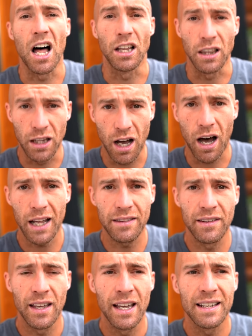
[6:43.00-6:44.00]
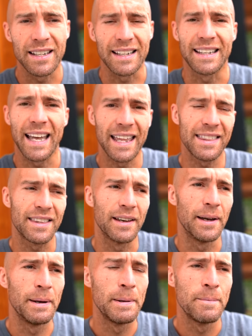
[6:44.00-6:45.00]
a lot, to get
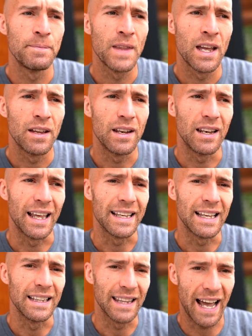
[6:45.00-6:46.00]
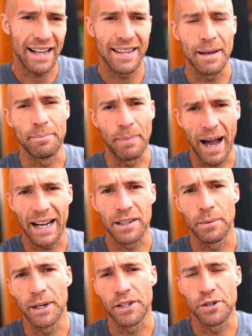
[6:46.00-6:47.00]
the like lactate back
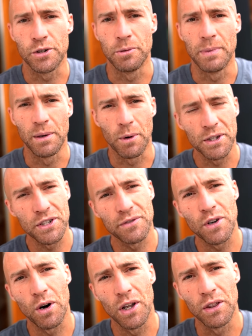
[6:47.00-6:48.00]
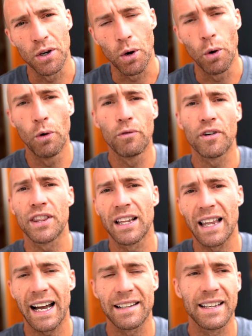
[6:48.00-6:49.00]
to where it should be. Once you've gone over the
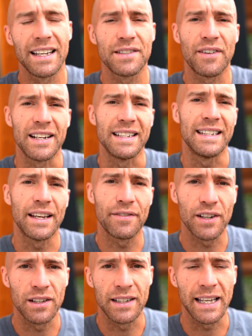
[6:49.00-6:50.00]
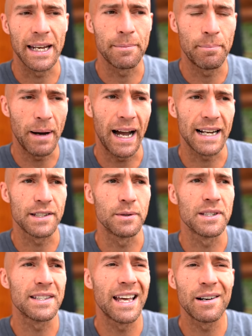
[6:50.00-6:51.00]
lactate, it's very difficult to get it back. So
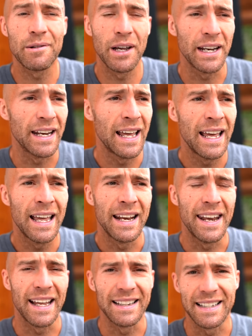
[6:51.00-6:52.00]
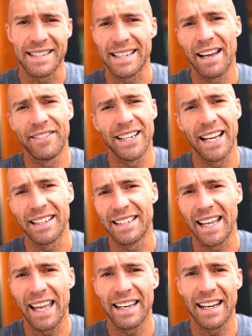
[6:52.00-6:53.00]
instead of running 97,
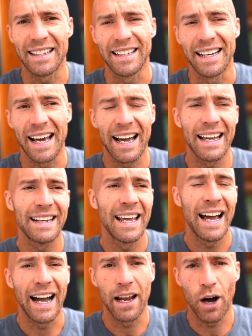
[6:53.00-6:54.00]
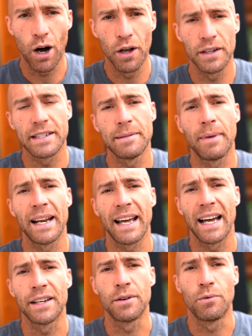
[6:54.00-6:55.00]
98, 99, I honestly might have
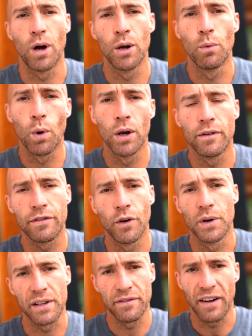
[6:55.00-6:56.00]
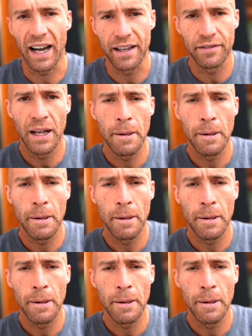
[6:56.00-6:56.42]
had to run 145.